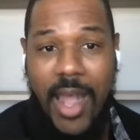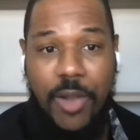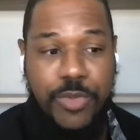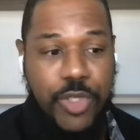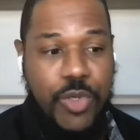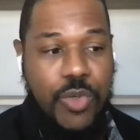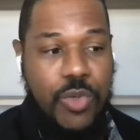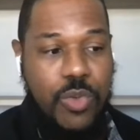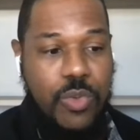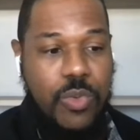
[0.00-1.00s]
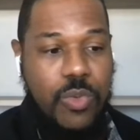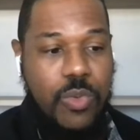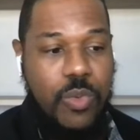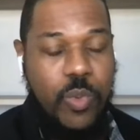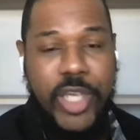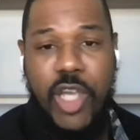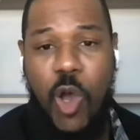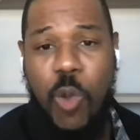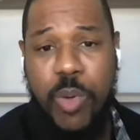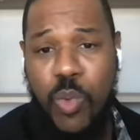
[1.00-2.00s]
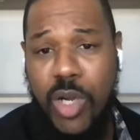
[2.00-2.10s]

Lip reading: how do we cope,